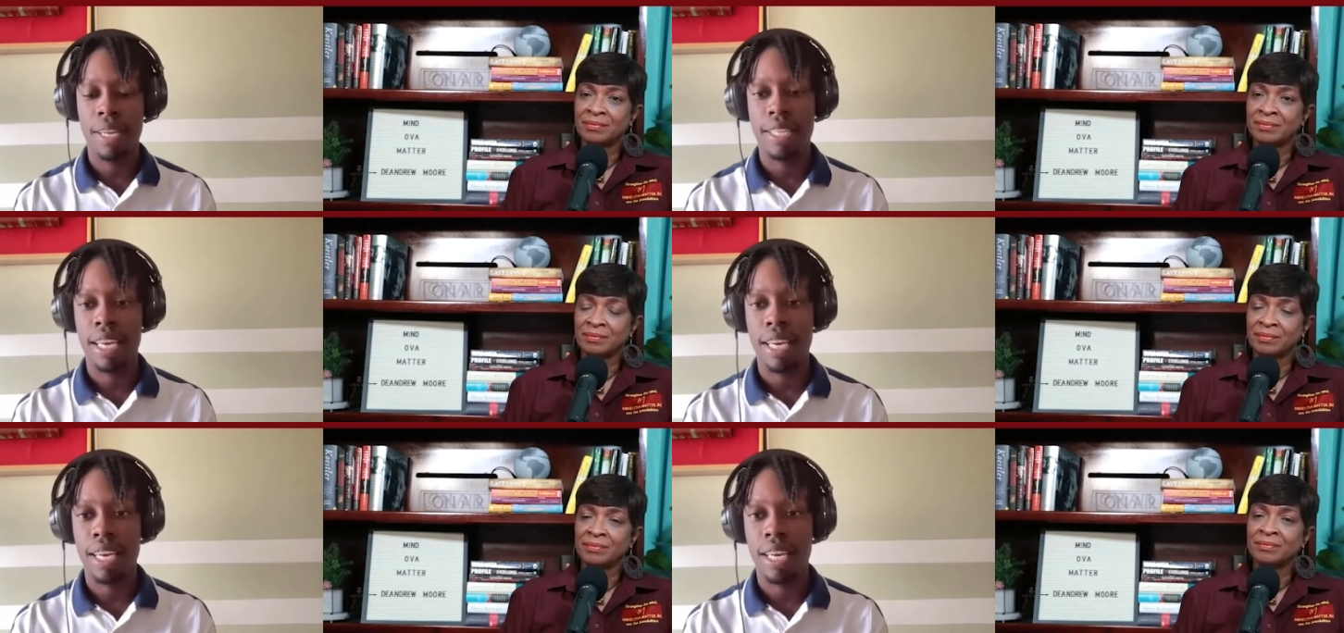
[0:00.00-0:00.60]
Speaker 1: that
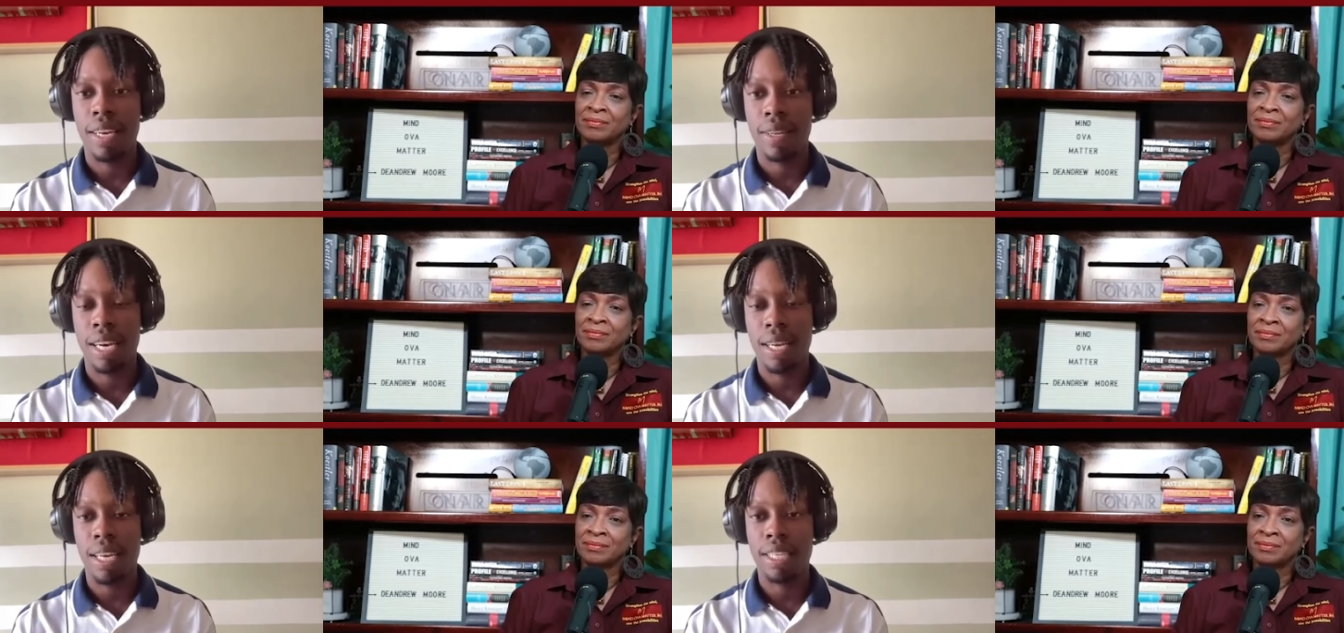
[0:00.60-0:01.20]
I
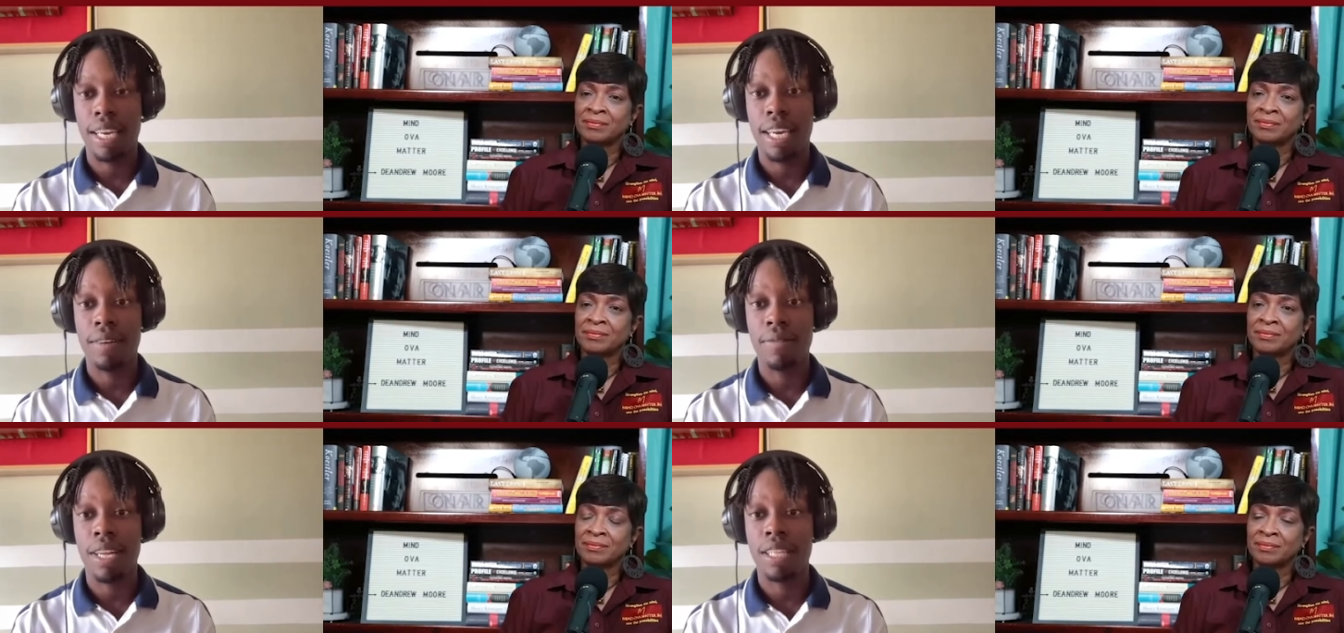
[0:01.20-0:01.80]
that I
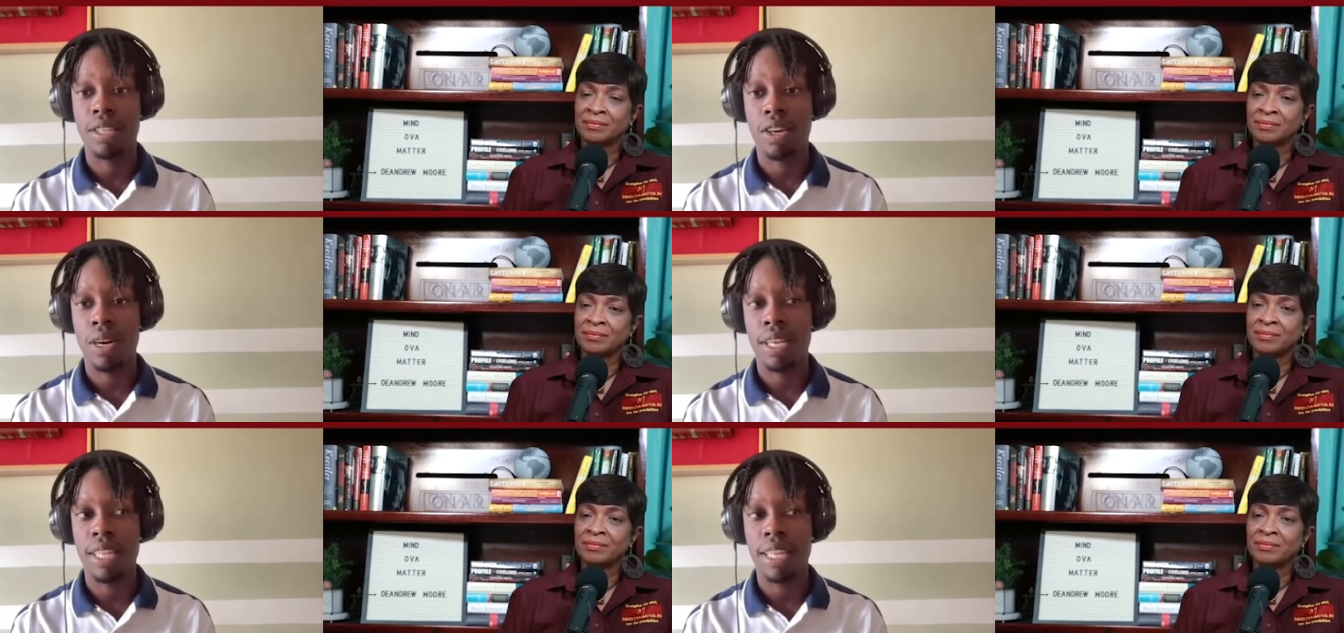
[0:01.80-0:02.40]
have that's
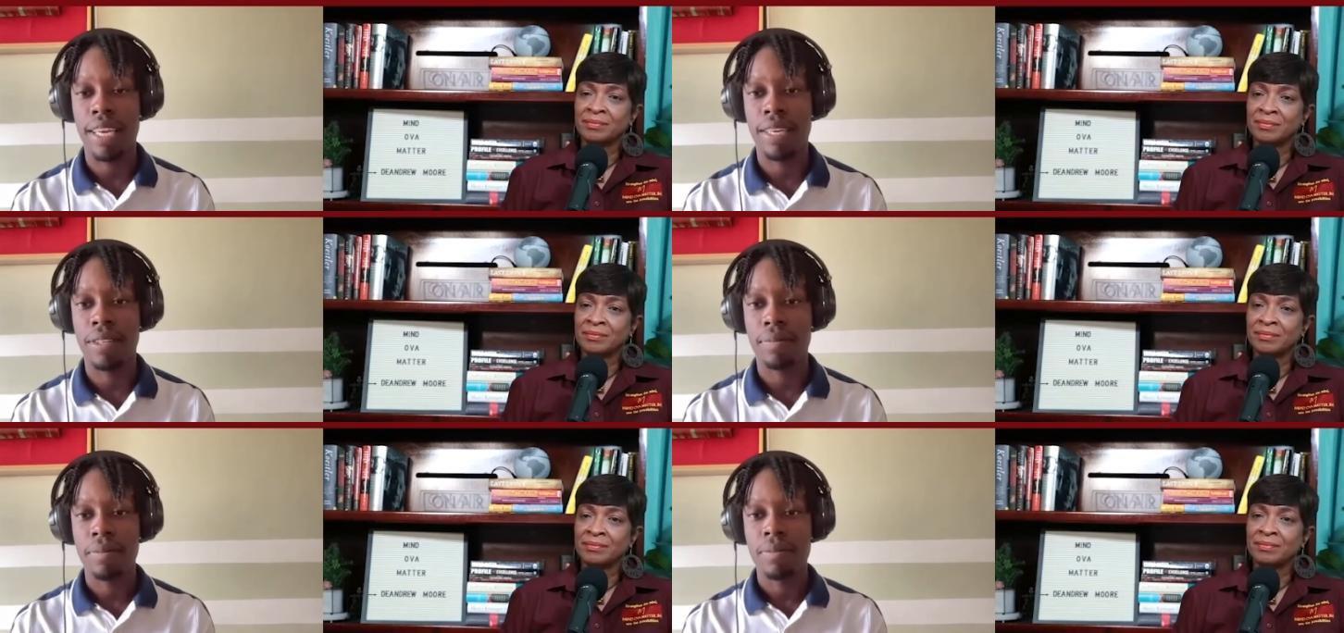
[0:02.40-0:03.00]
currently like
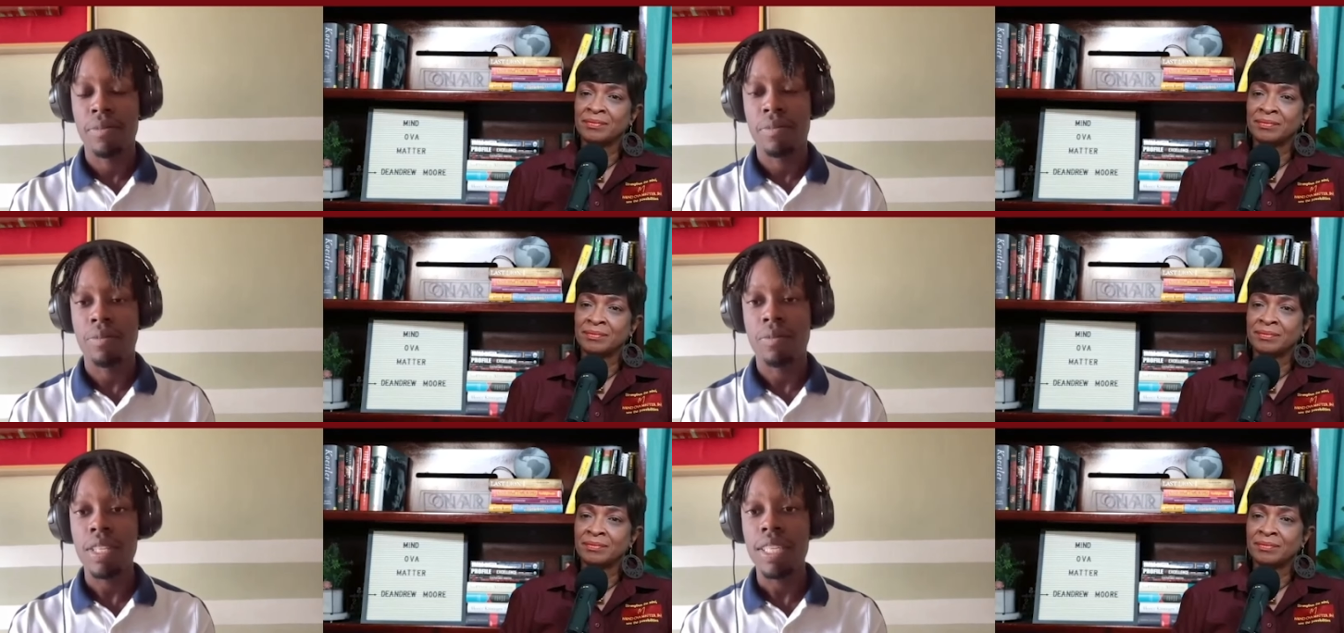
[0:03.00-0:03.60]

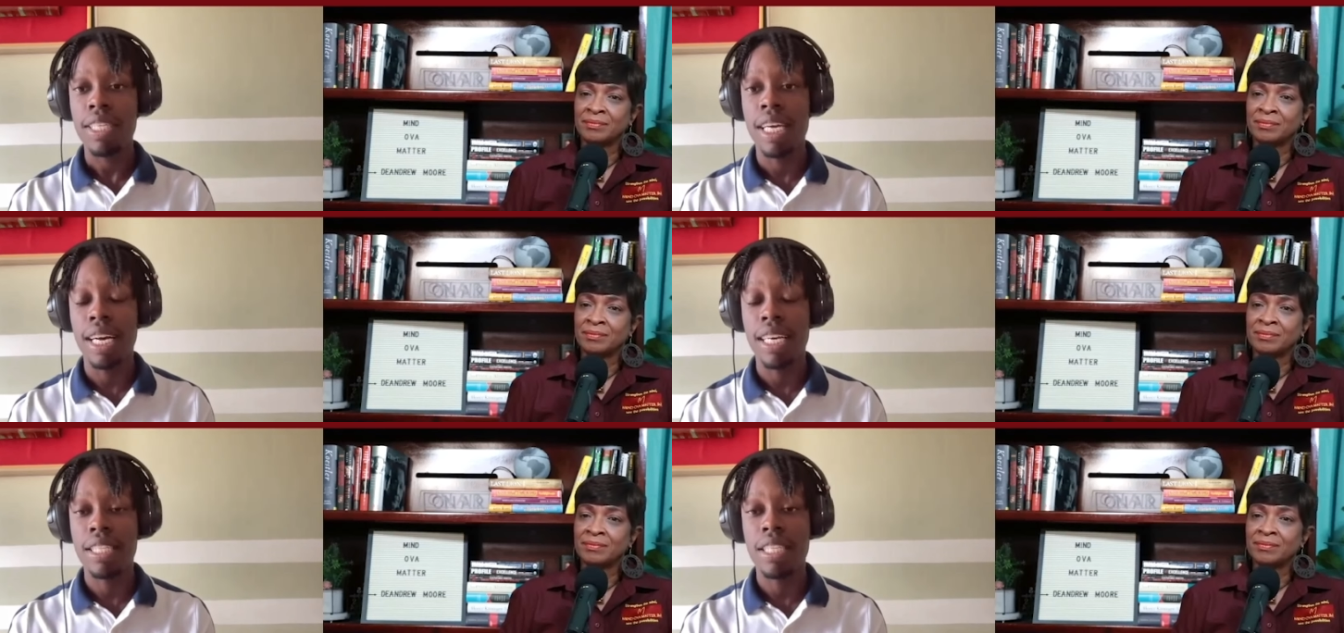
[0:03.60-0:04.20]

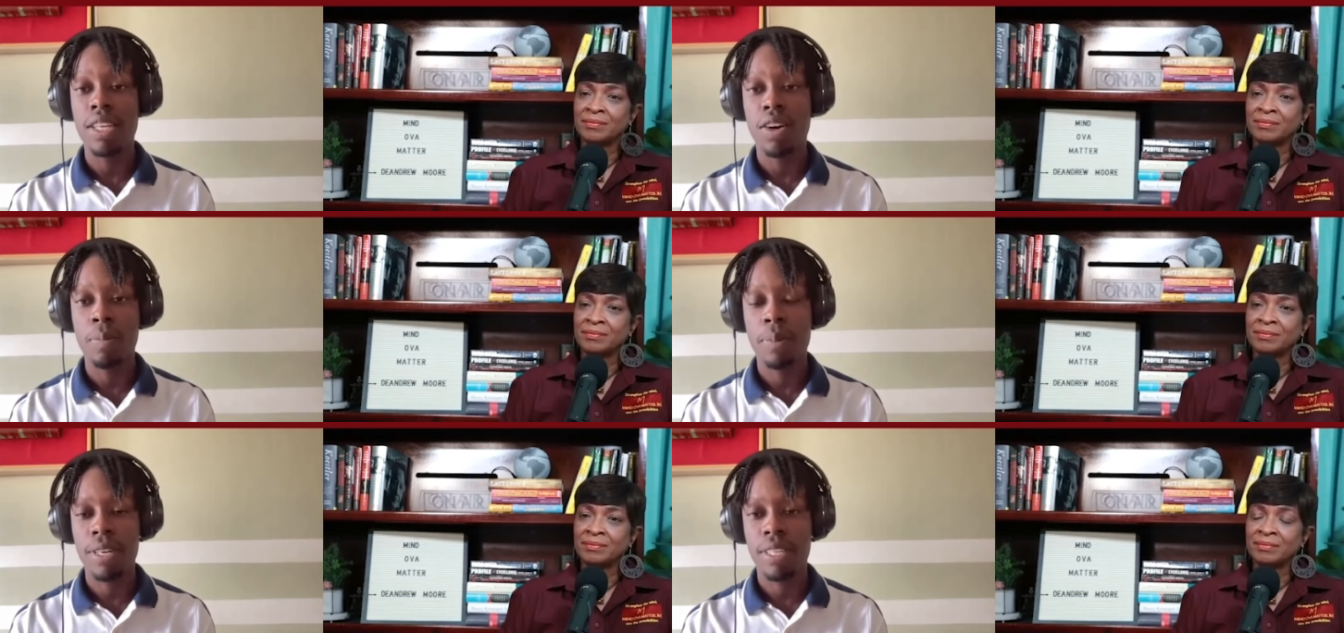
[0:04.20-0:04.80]
uh, seeing
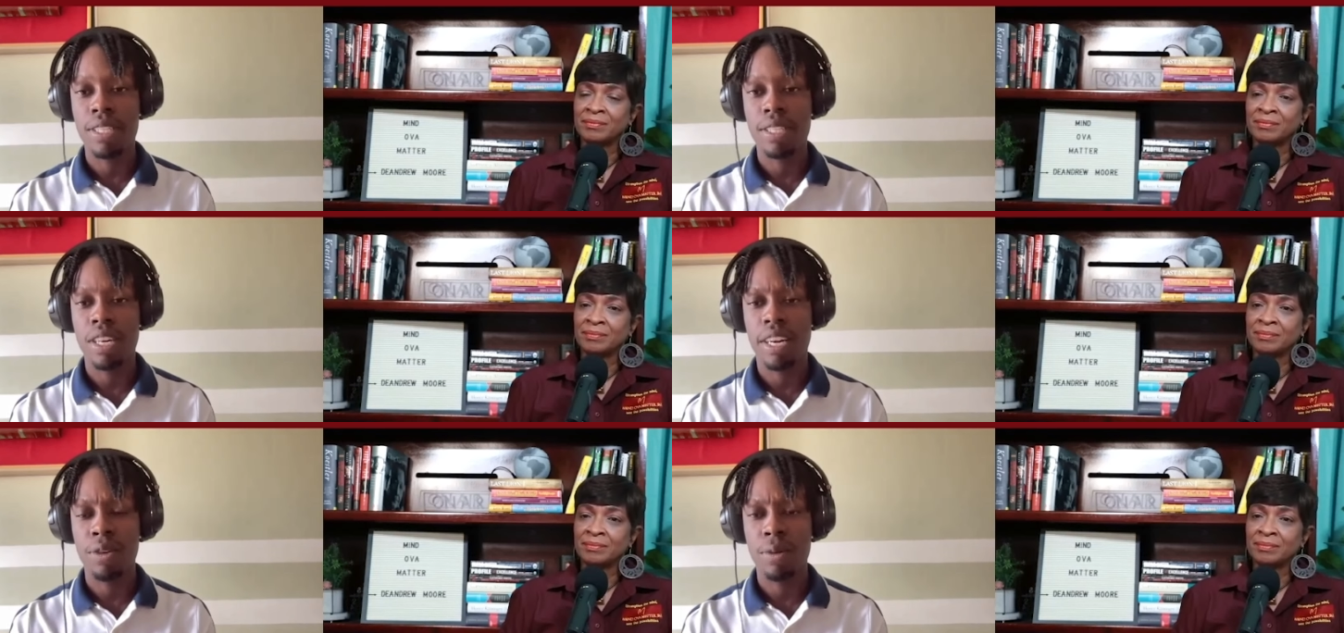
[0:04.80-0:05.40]
how persons
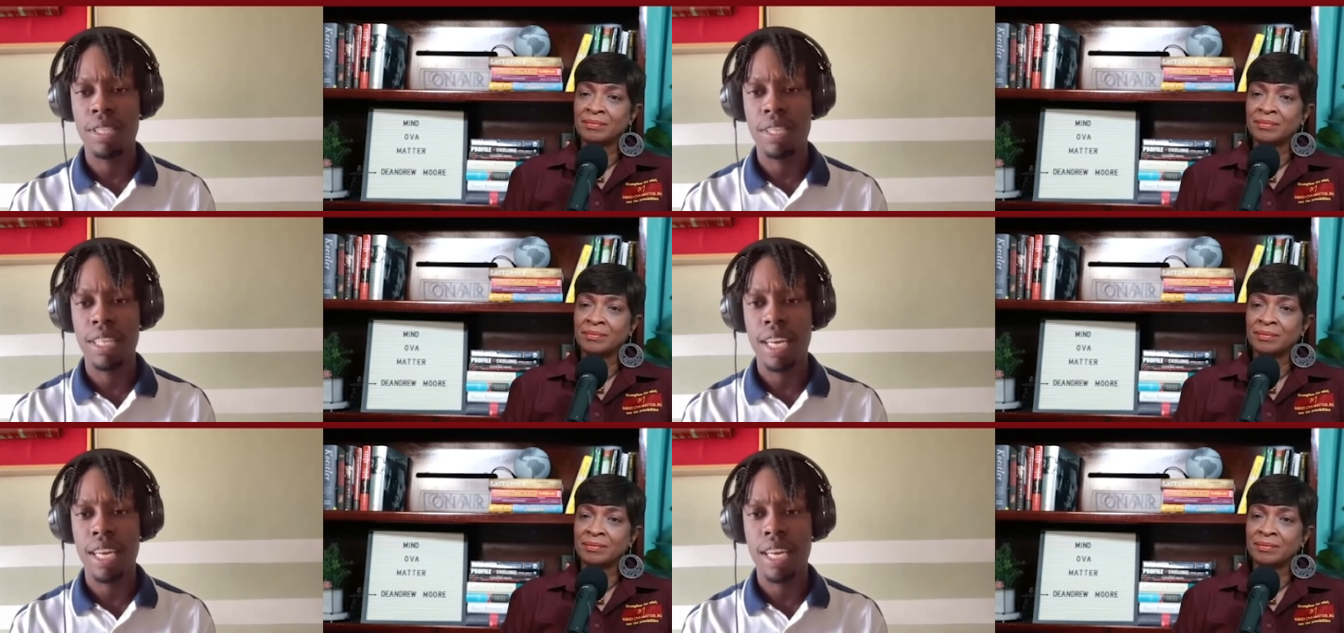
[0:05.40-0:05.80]
are using